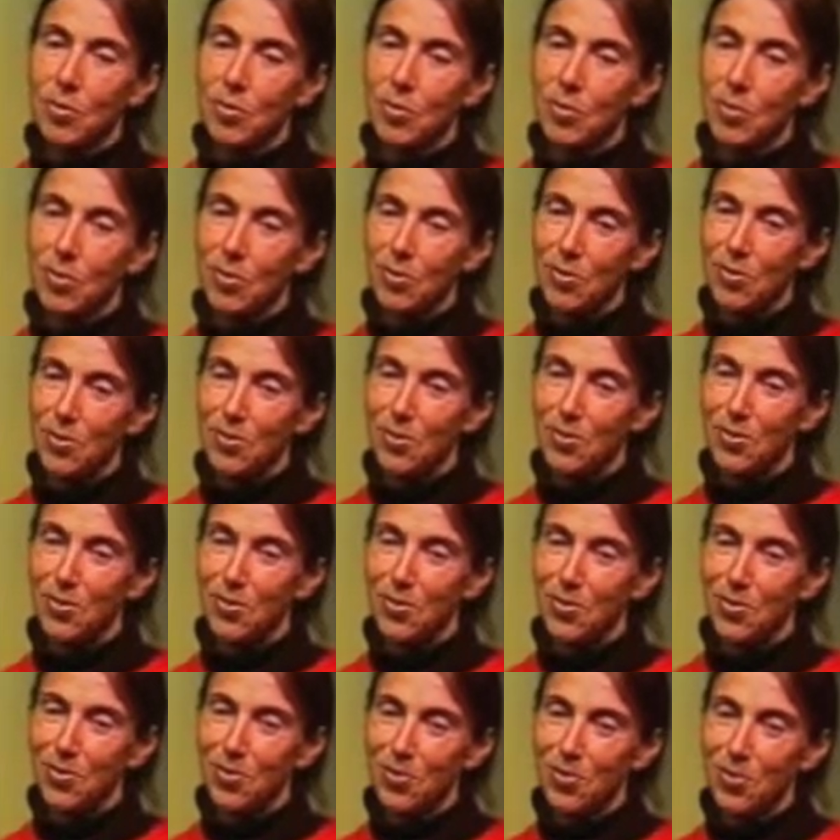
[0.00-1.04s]

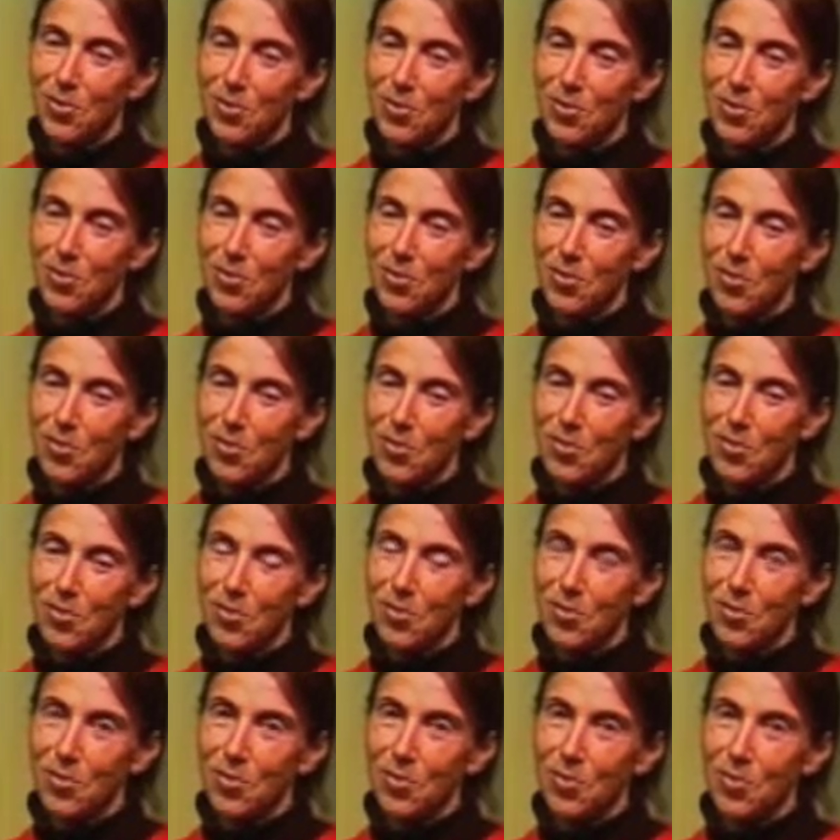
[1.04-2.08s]

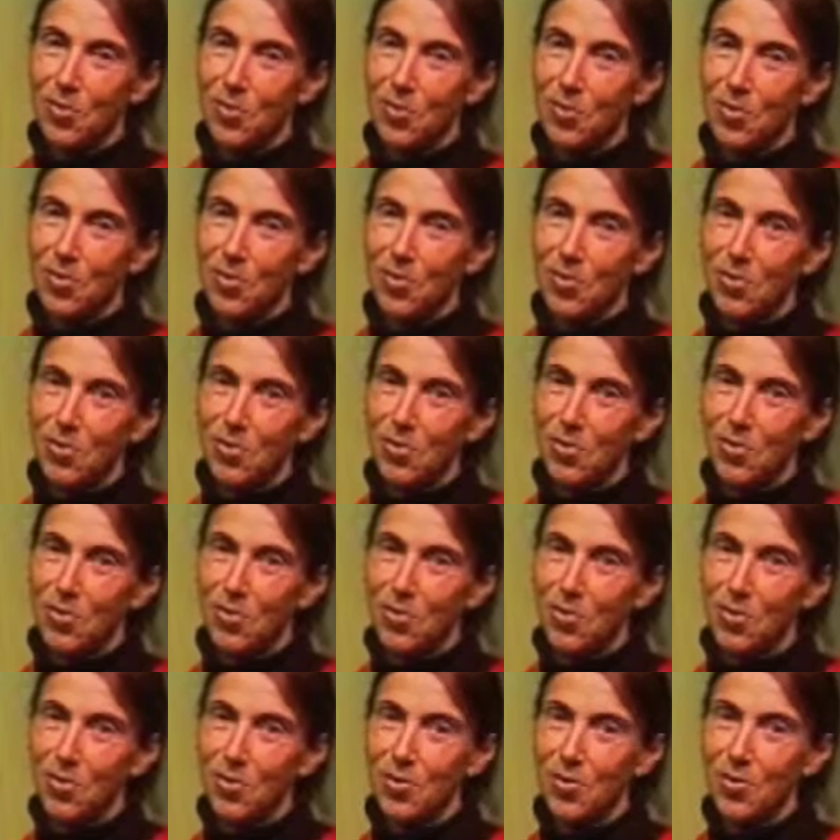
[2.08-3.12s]

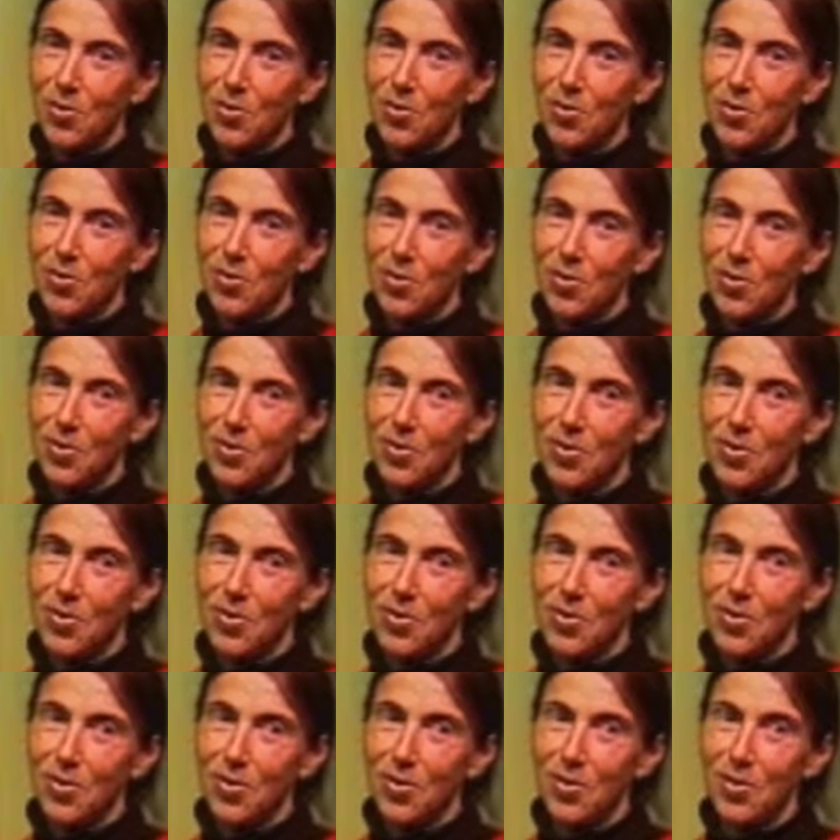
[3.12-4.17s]

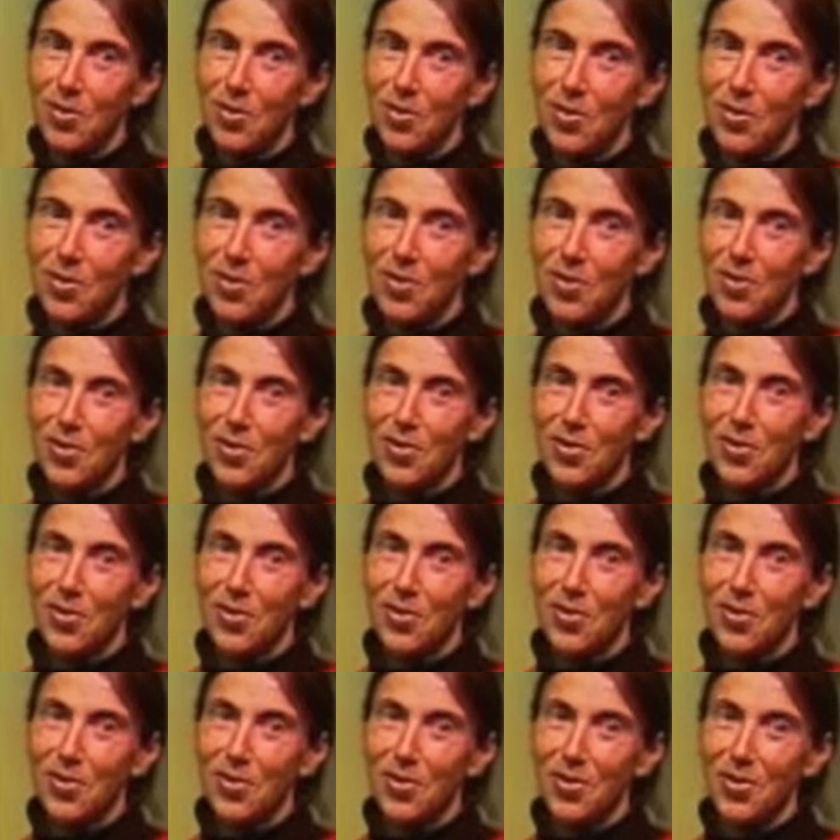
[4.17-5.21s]

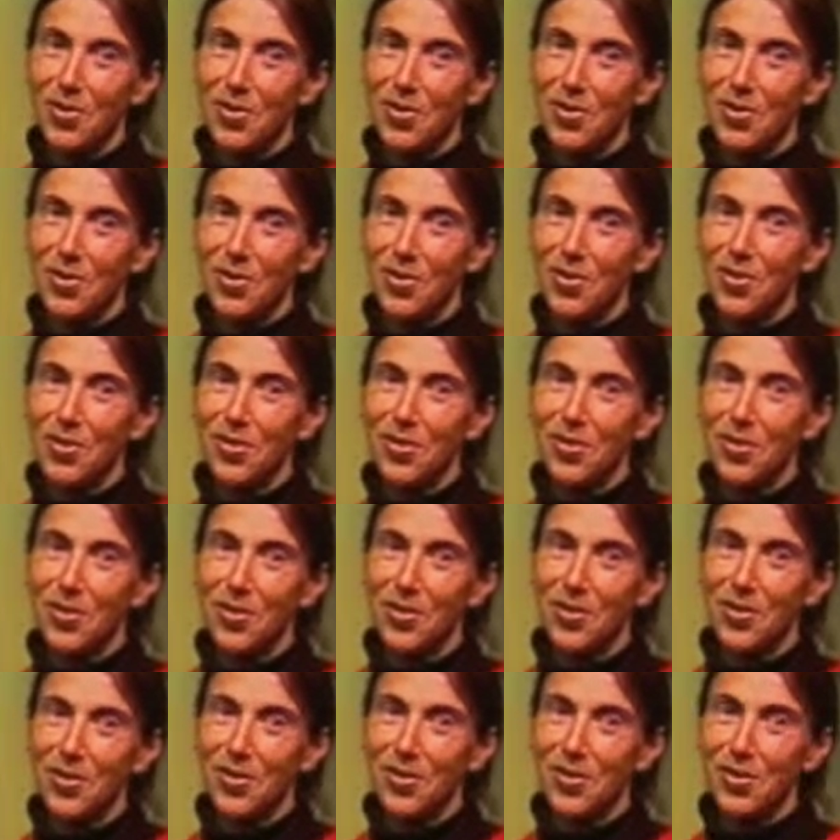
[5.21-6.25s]

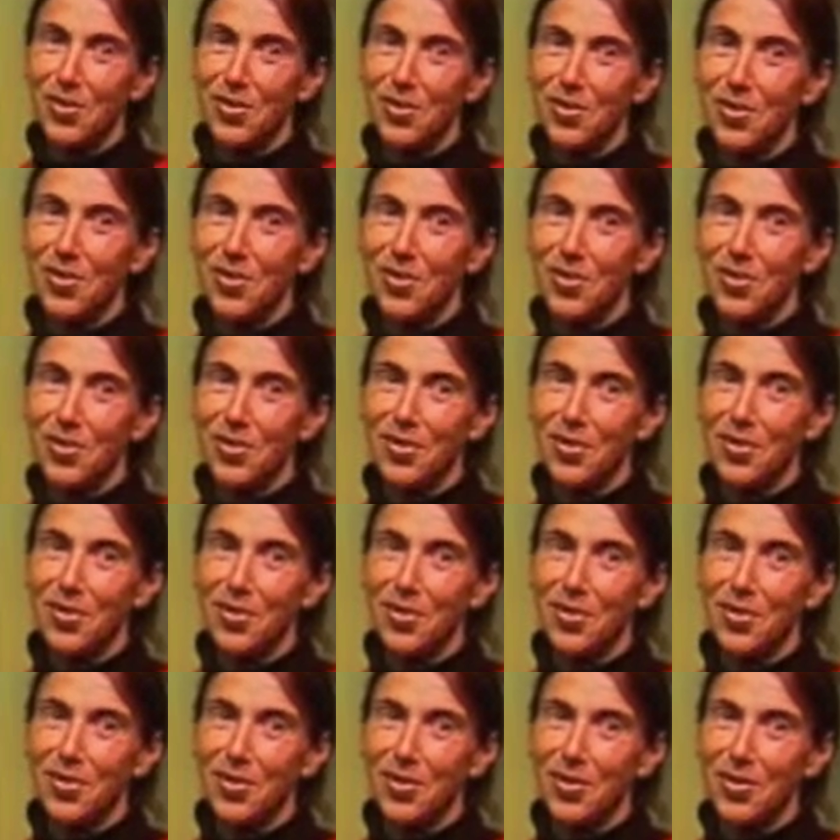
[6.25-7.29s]

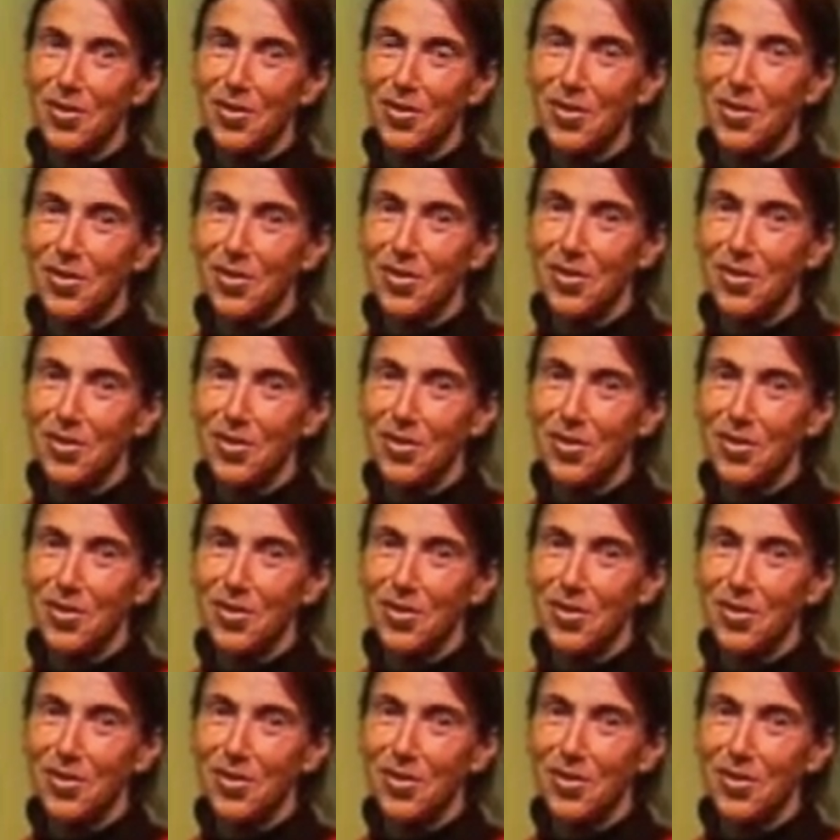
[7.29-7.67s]
(silent)